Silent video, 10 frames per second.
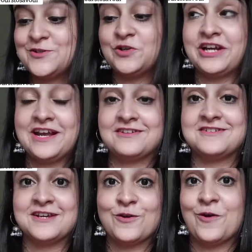so it
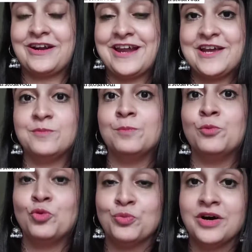tastes a lot like
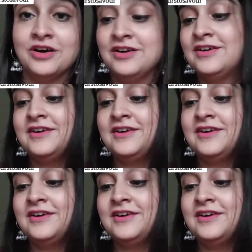boomer.